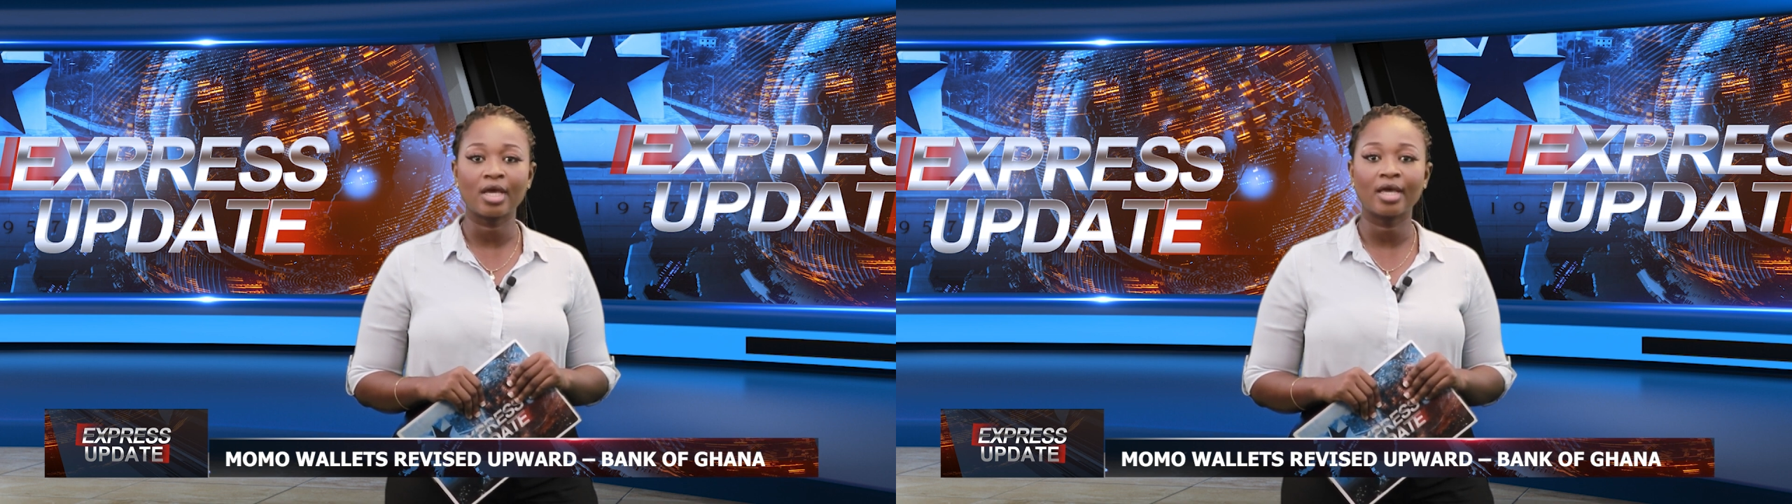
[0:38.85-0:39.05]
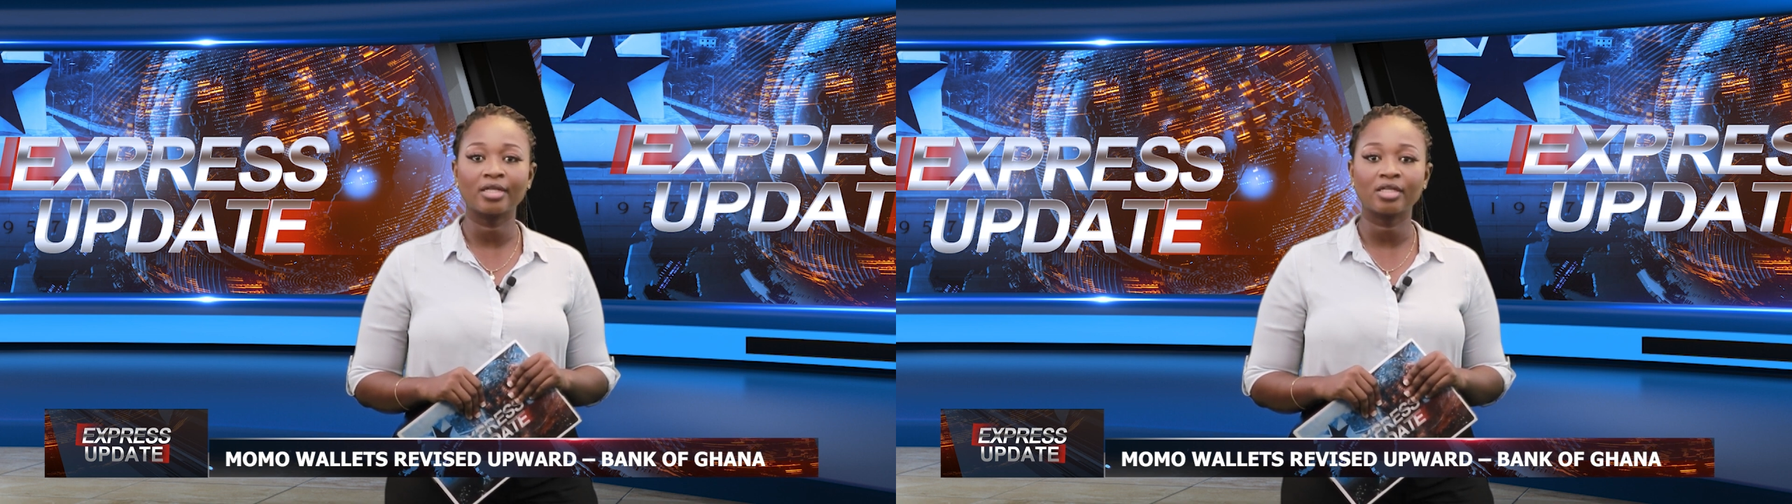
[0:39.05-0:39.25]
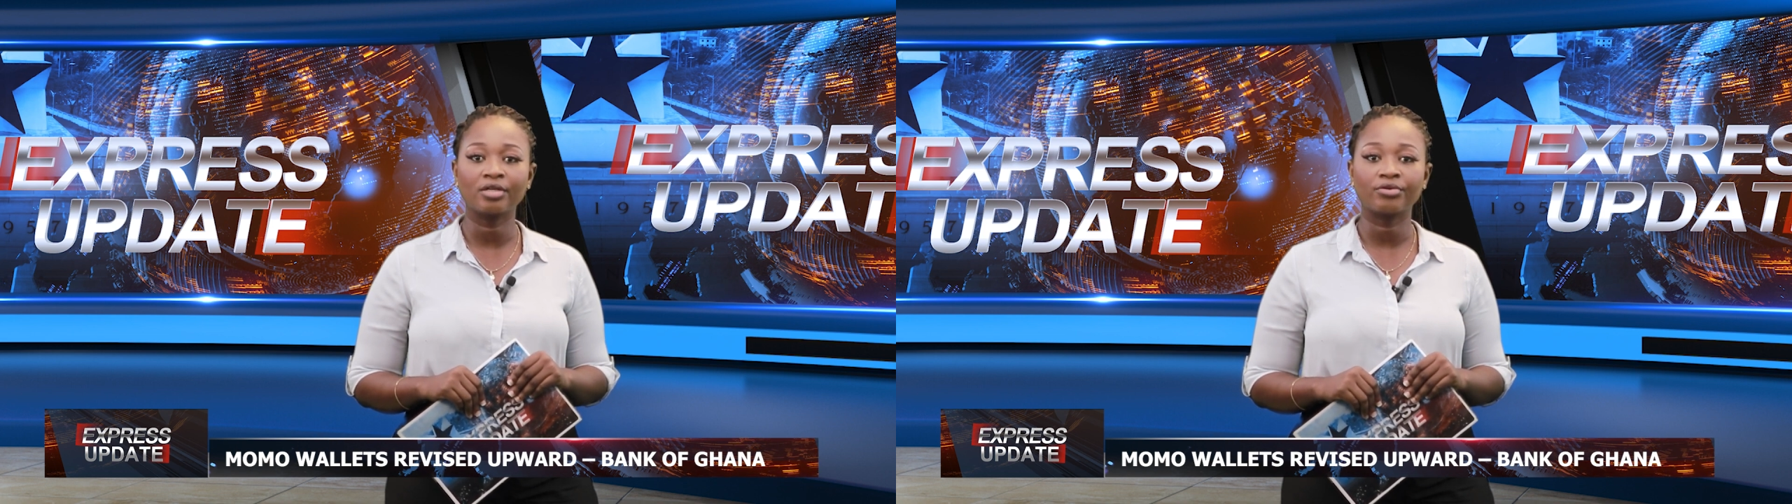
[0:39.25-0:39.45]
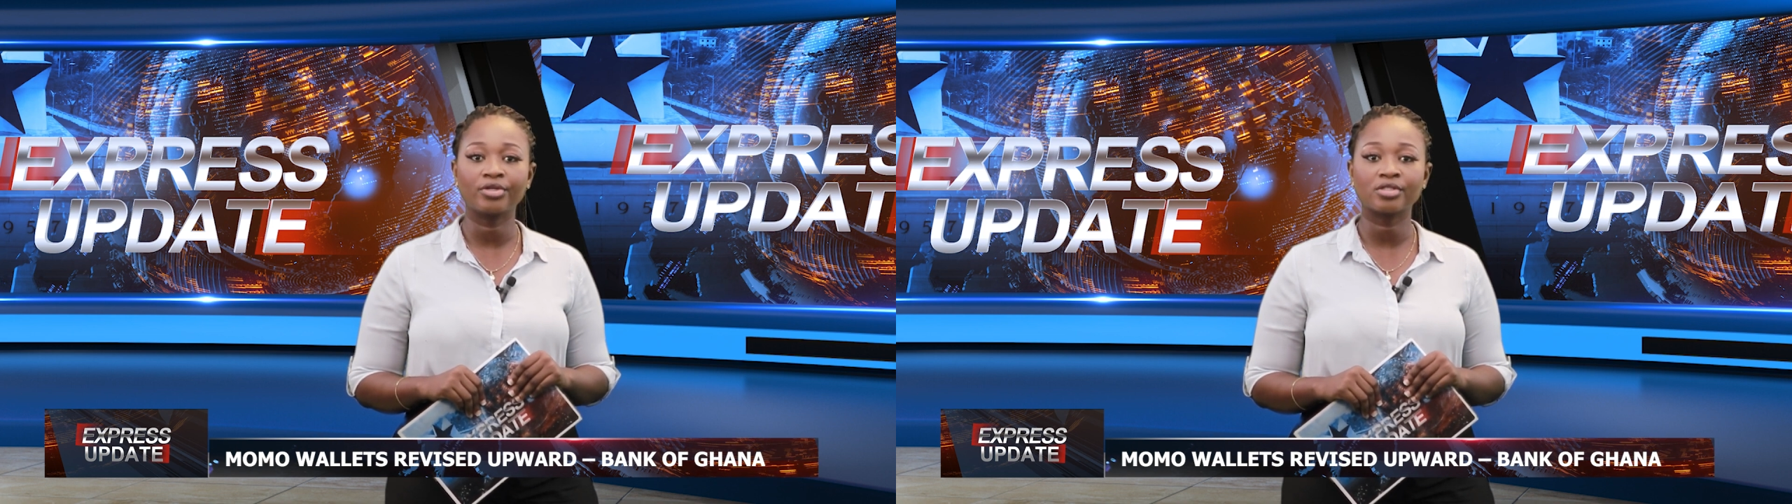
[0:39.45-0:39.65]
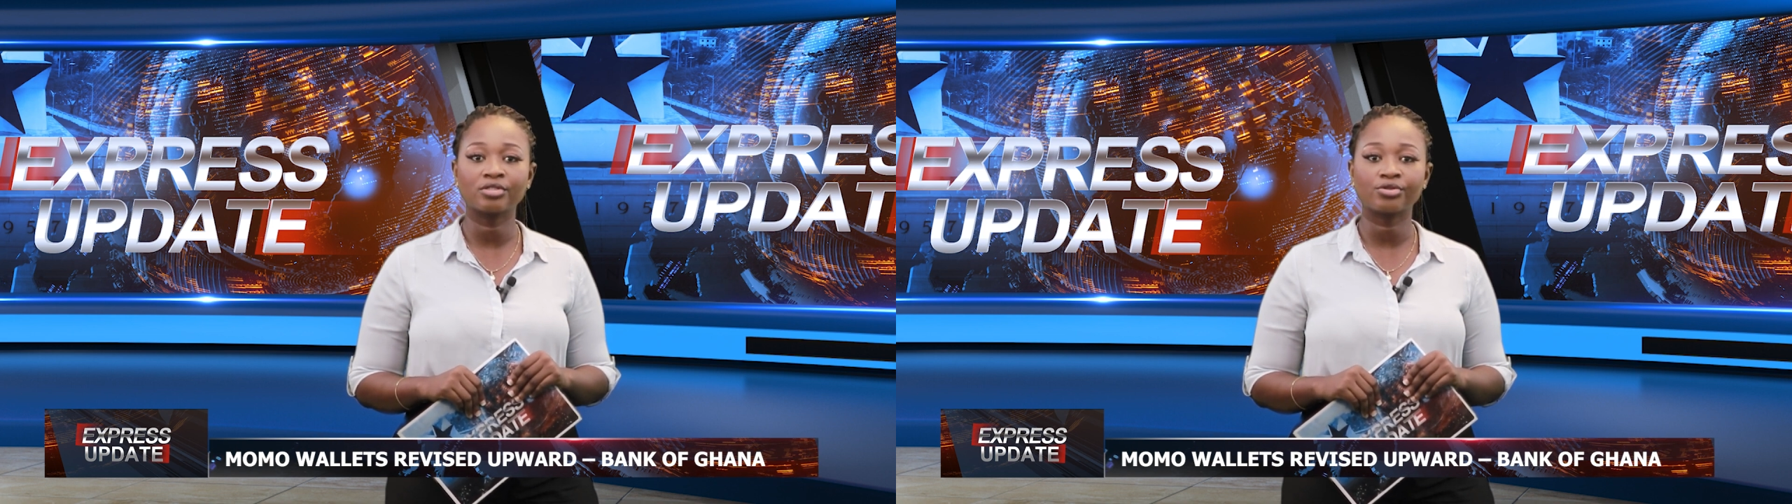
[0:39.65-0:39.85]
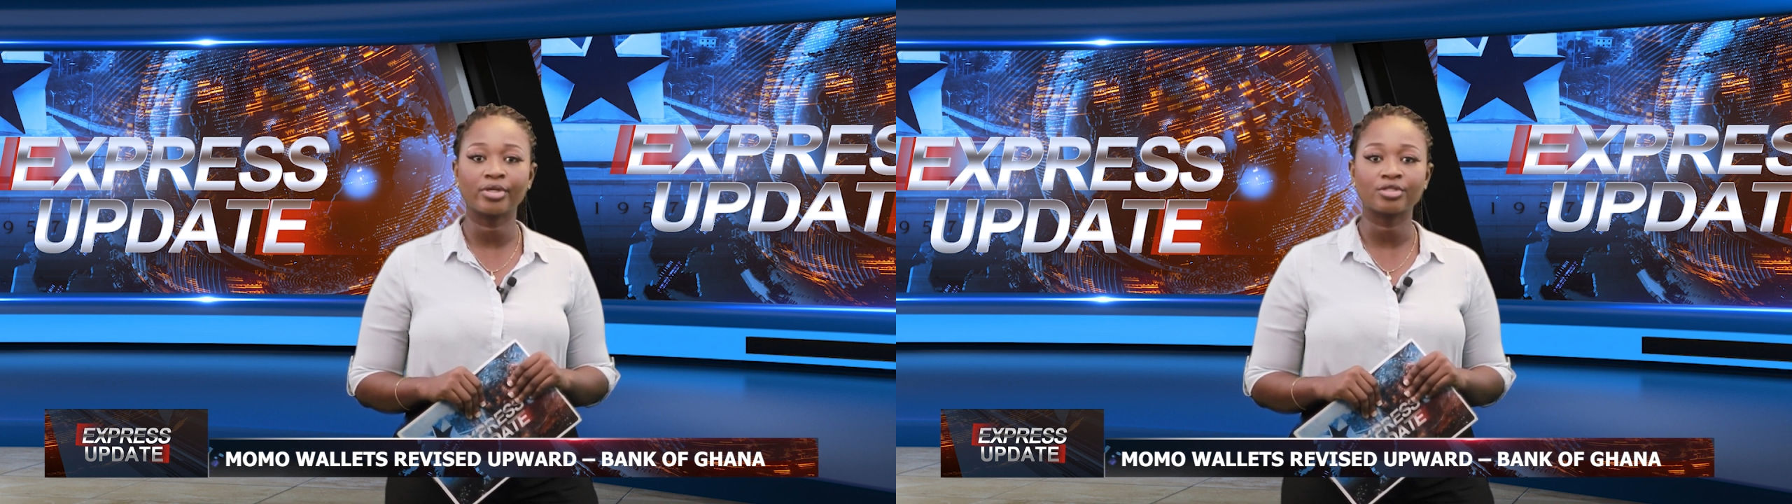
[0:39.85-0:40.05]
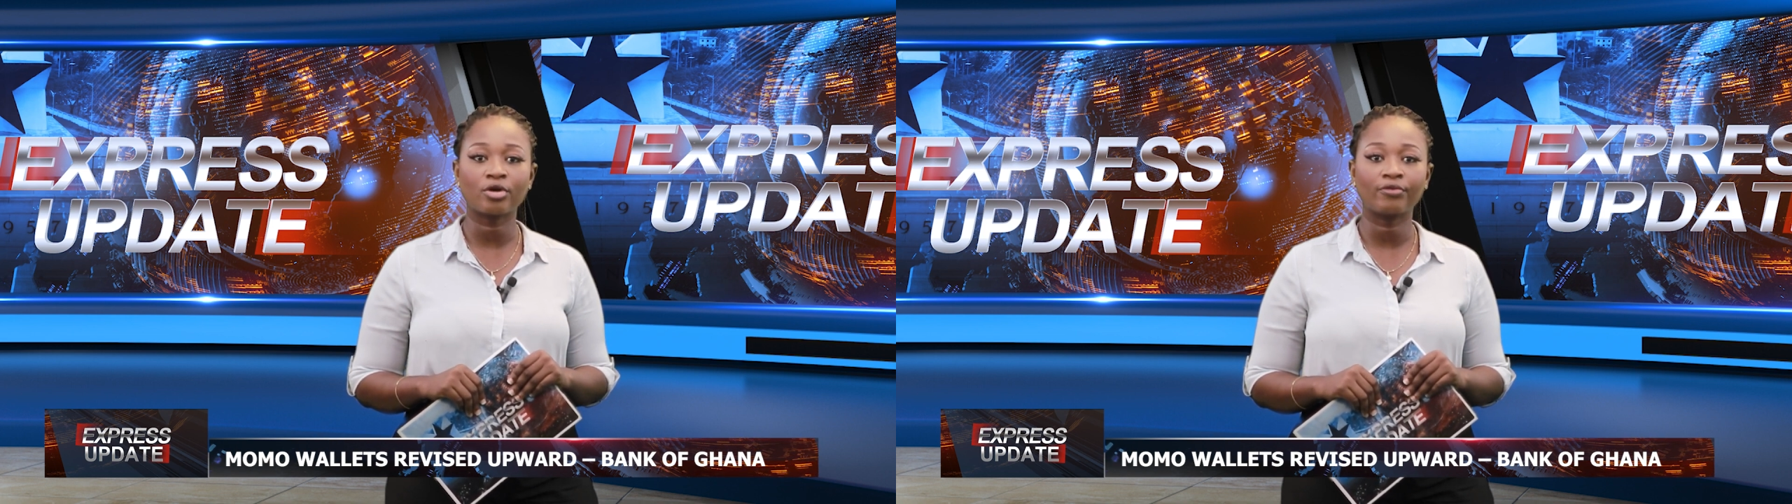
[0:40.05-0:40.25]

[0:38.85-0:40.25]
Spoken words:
and increasing trends